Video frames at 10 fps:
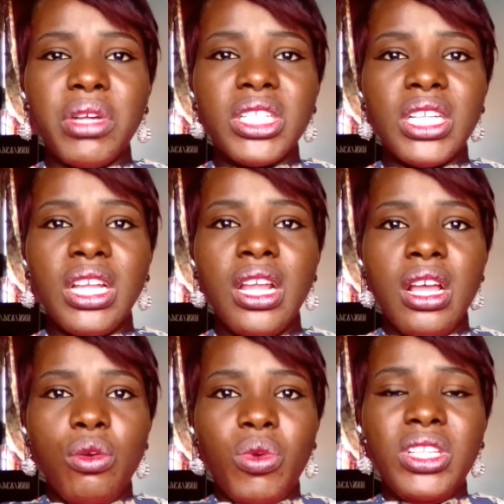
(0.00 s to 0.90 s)
person.
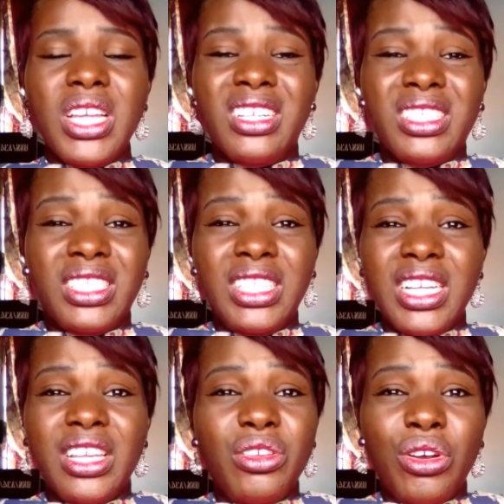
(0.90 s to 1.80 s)
When they are
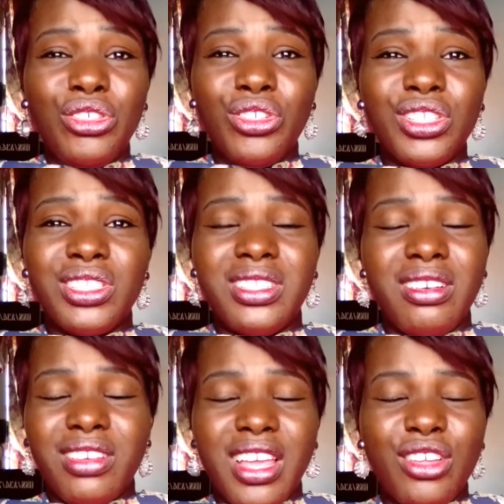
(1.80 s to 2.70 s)
sick, you're just,
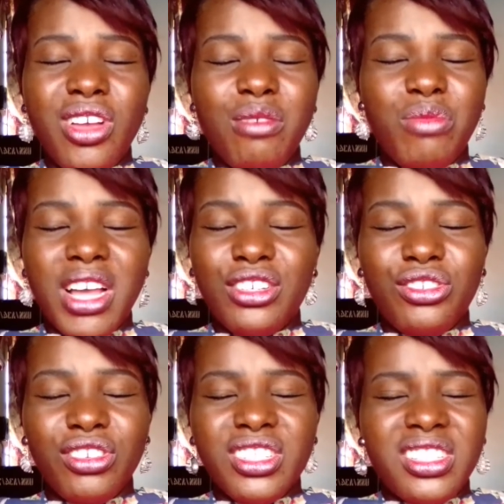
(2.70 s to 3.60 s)
okay, go and buy
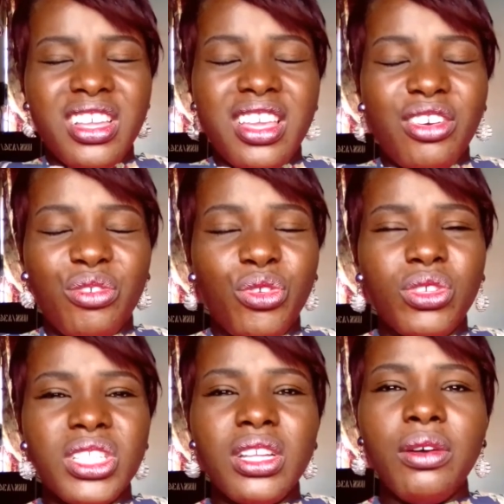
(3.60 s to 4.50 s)
drugs, take care of
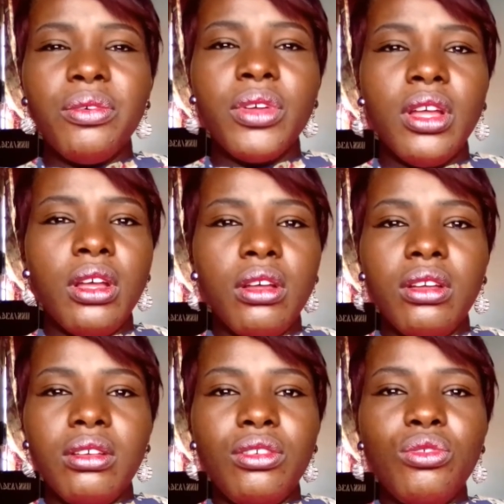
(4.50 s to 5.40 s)
yourself.
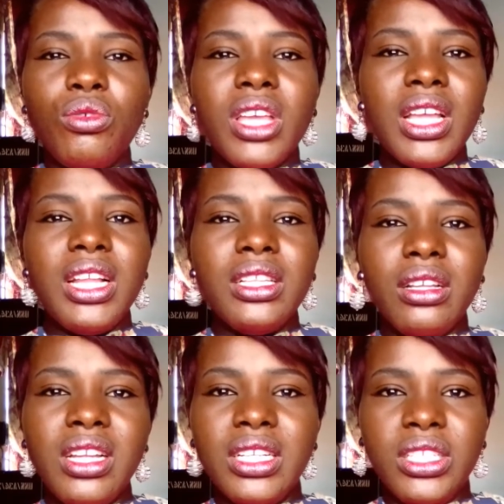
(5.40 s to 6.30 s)
You're killing
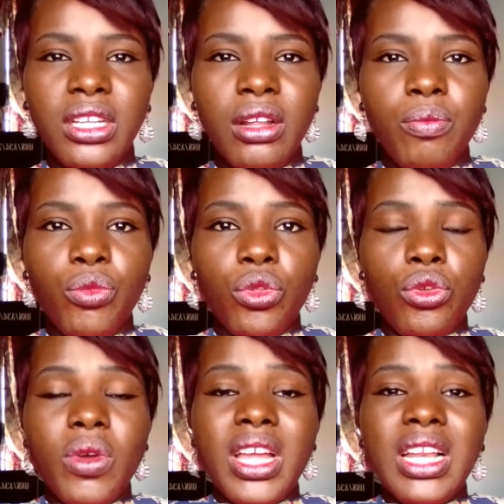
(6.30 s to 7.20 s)
the lady.
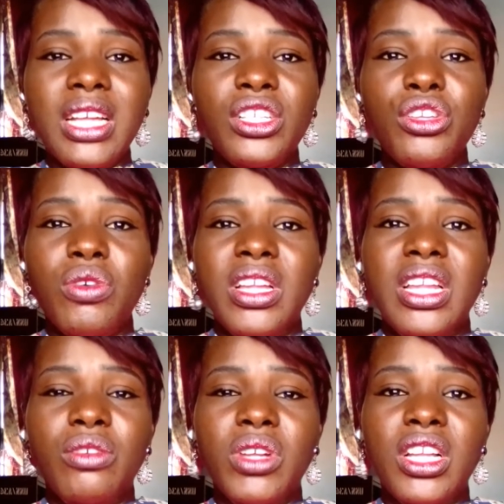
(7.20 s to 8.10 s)
You are a lady, you're
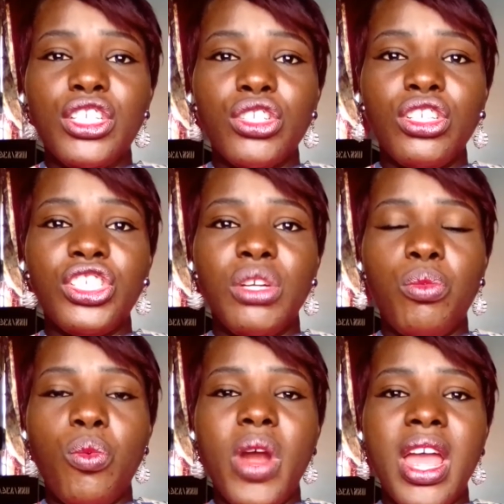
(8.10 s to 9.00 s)
in a
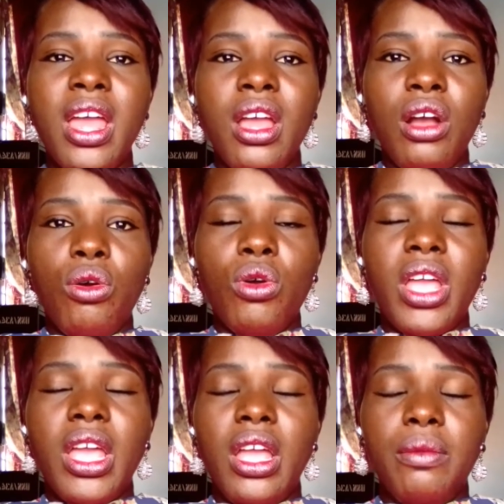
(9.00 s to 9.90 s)
relationship where,
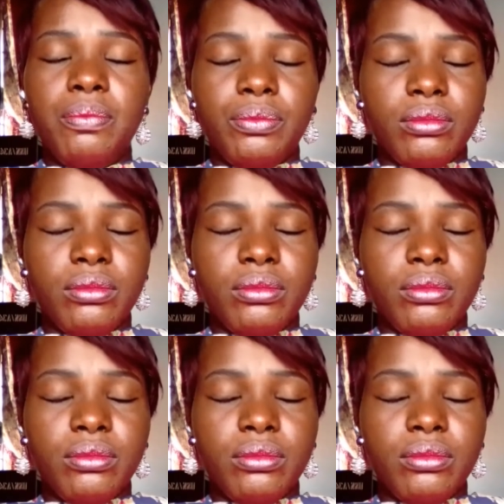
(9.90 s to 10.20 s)
okay,